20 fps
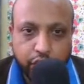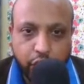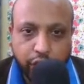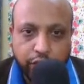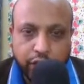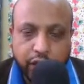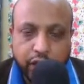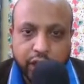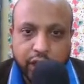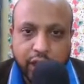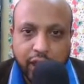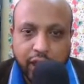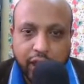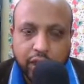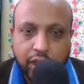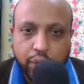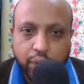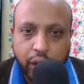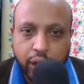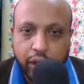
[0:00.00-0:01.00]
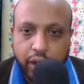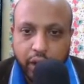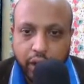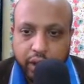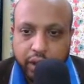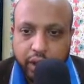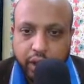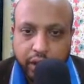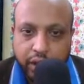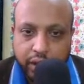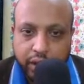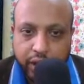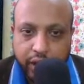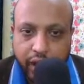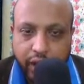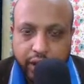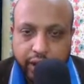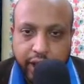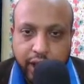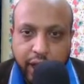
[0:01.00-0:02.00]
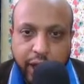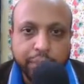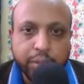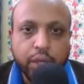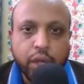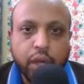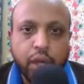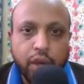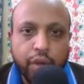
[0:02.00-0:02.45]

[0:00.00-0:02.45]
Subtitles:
of the cells, what are the cell types,